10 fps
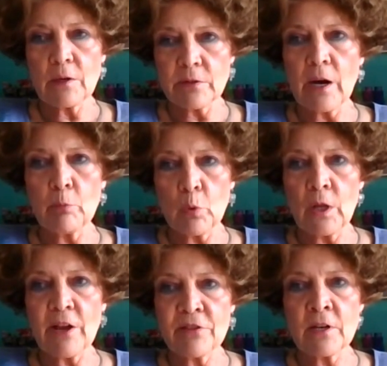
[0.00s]
That
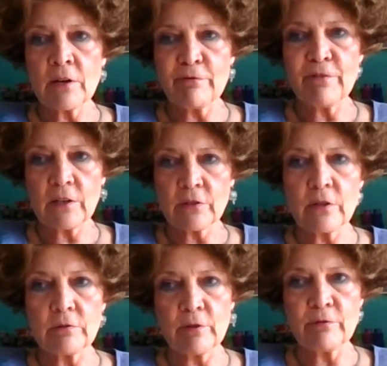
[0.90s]
will, I think, affect
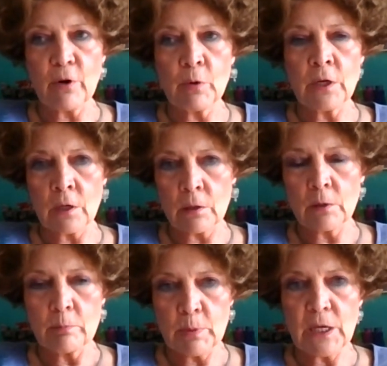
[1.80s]
the voting
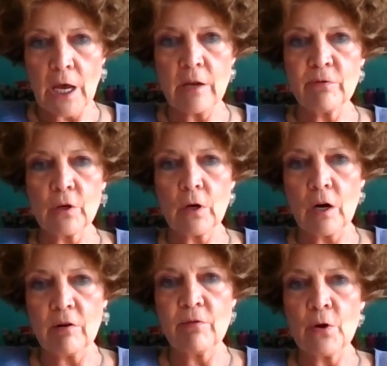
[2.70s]
behavior
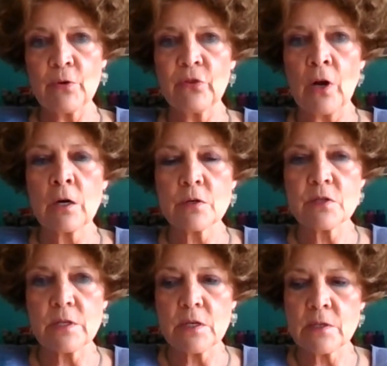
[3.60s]
of those younger
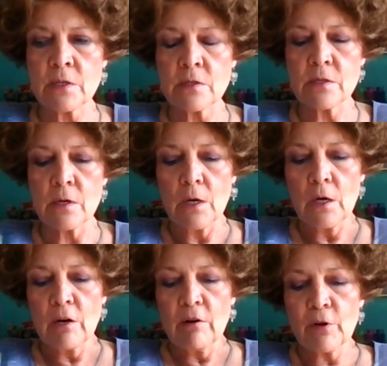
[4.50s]
citizens.
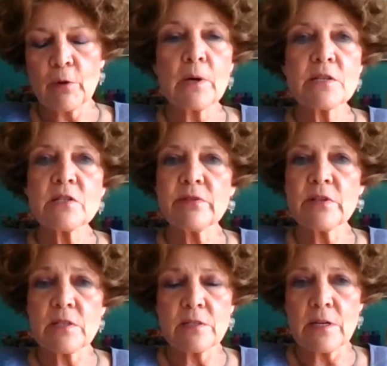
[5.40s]
For the rest of
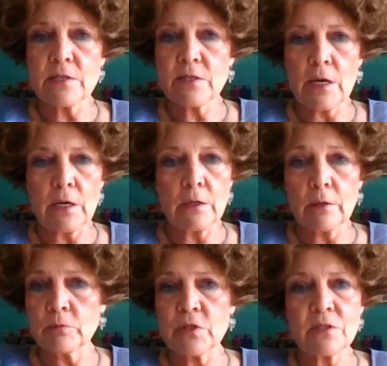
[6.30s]
us, as I said,
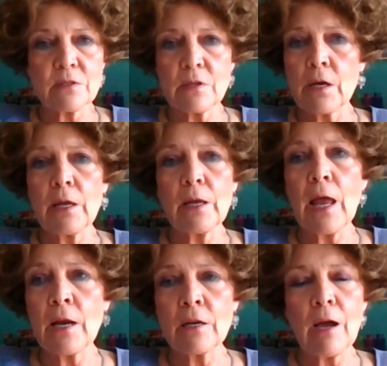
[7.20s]

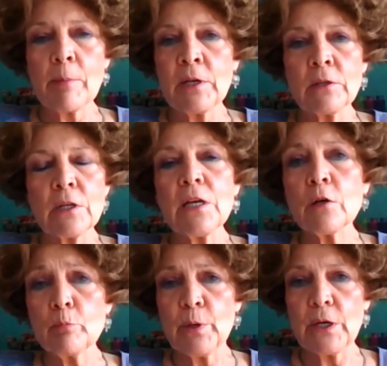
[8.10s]
he
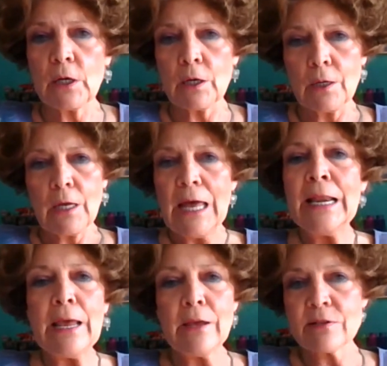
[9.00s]
could pick
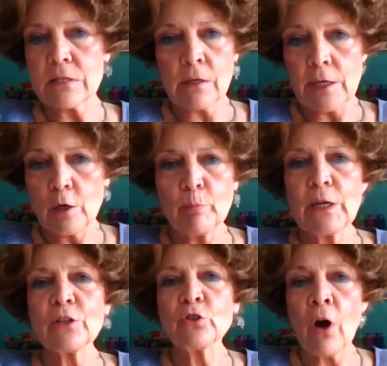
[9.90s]
an azel, he could
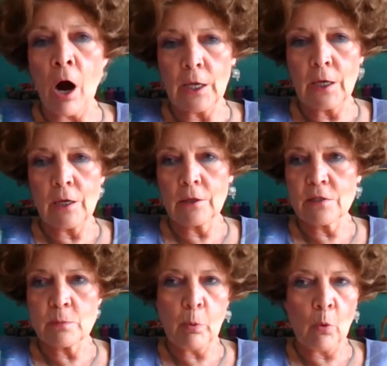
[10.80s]
pick a donkey at
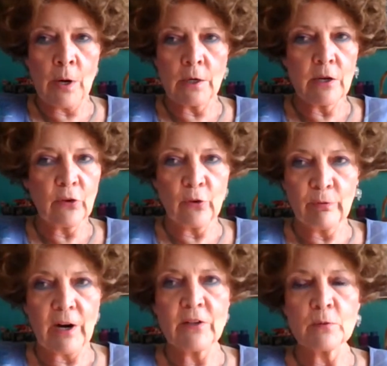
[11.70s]
this point as
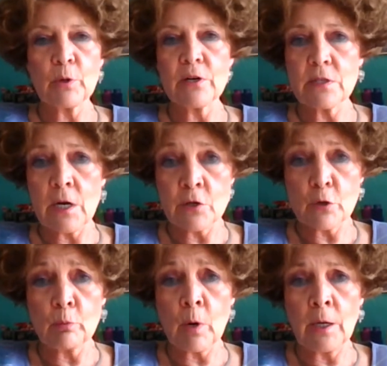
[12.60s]
his vice
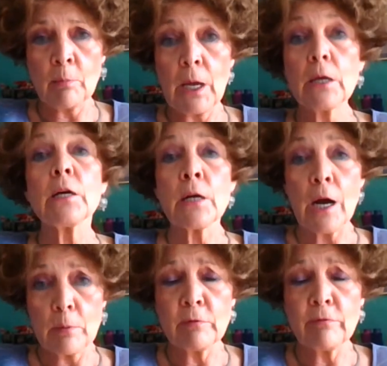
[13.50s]
presidential running mate, and
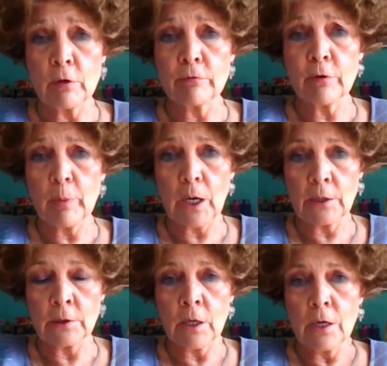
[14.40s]
I would vote for
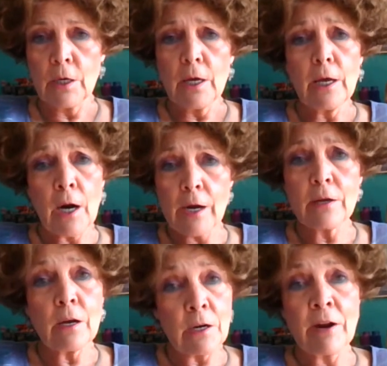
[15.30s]
Biden. And
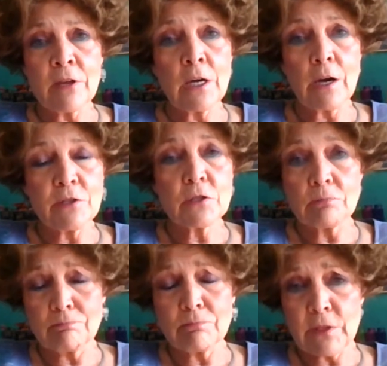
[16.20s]
I think I
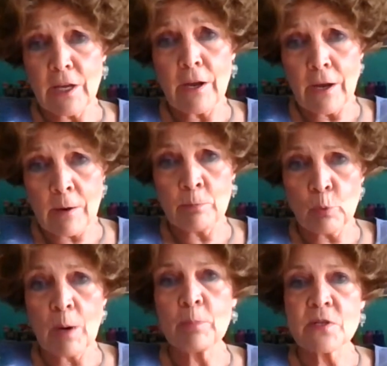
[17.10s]

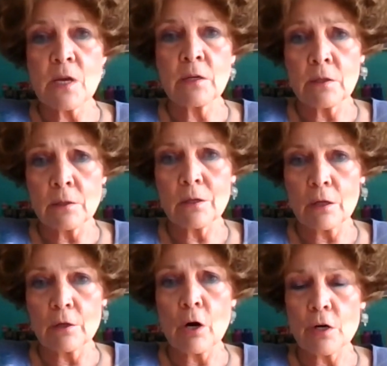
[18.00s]
am representing
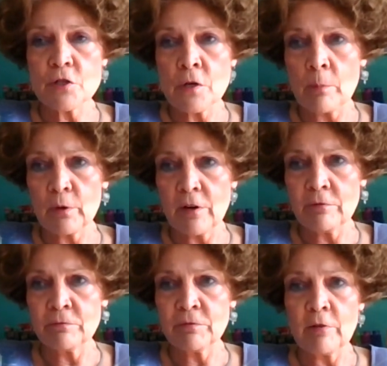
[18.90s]
a large number
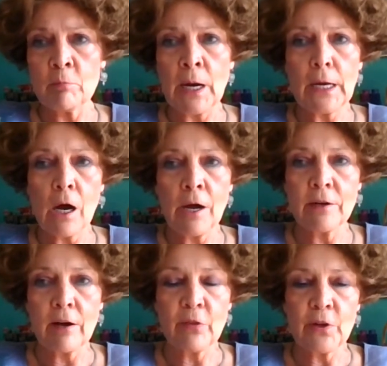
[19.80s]
of my
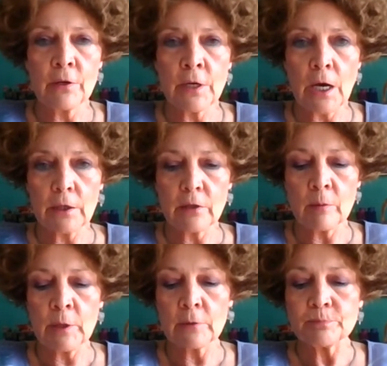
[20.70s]
kind out there in
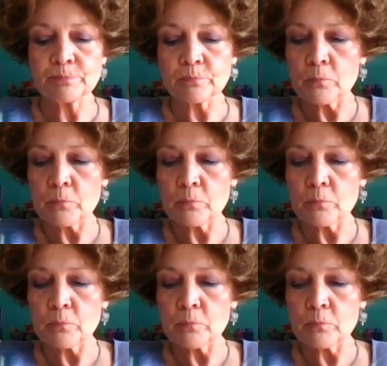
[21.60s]
academia.